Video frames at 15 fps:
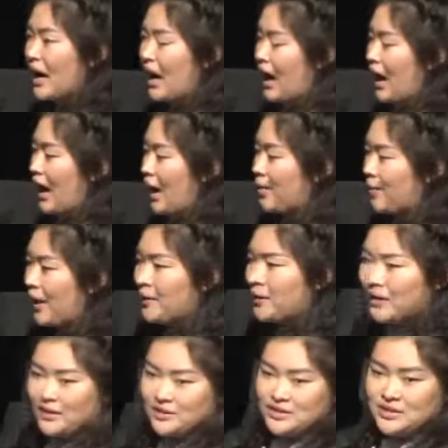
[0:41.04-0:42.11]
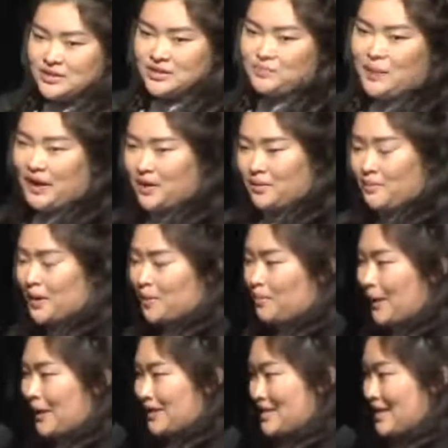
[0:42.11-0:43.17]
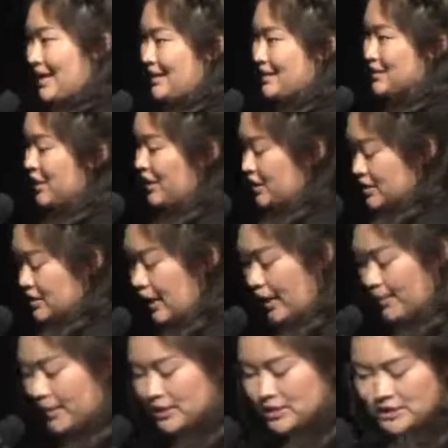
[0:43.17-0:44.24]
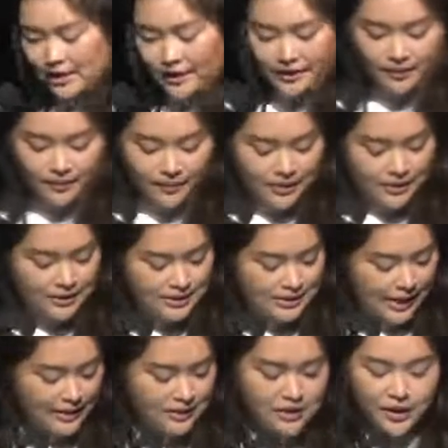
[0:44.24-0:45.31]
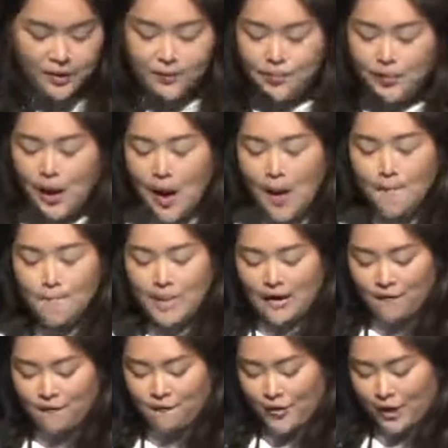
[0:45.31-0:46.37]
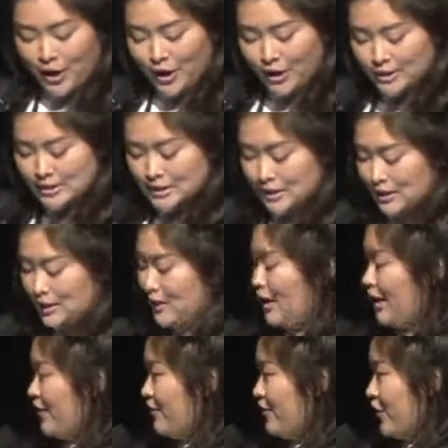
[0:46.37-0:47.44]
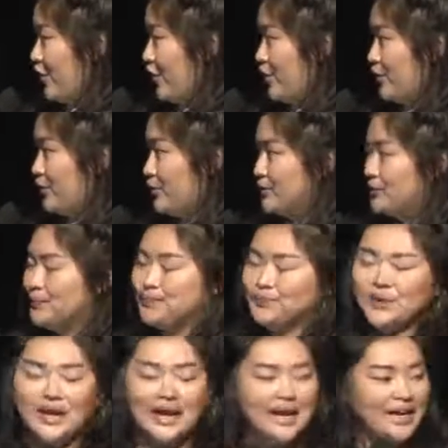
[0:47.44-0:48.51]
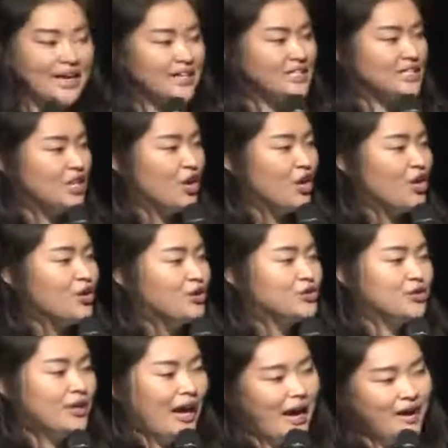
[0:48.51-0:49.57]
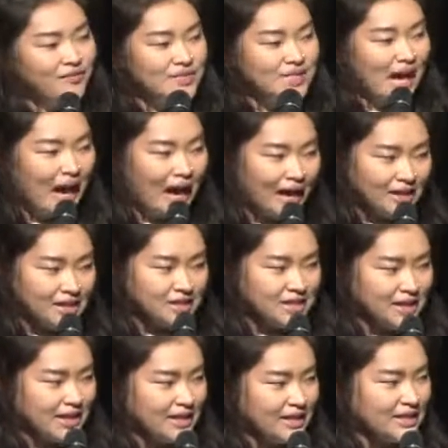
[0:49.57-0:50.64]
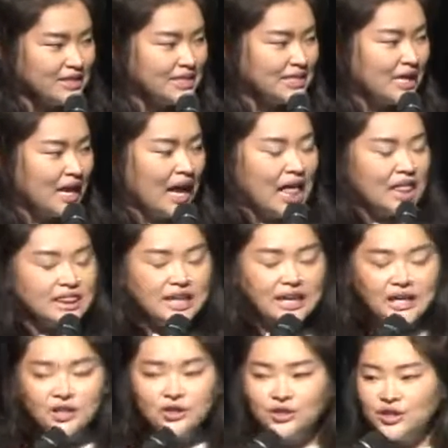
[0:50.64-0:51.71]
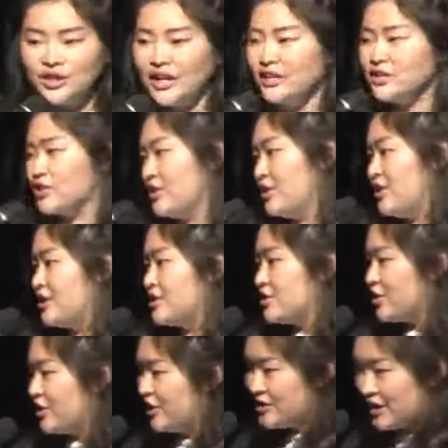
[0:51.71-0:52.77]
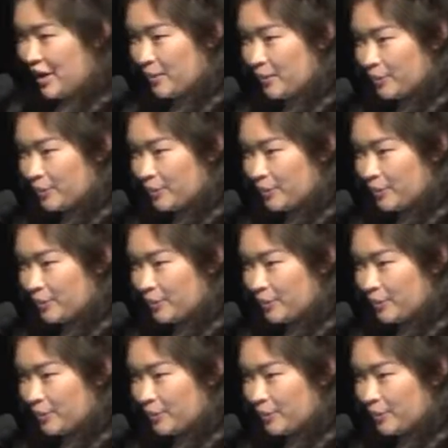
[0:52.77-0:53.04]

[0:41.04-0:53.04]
and in making me a better teacher. So I'm going to share them with you today. So my first life goal is to have task sheets that look as good as Johnny Depp.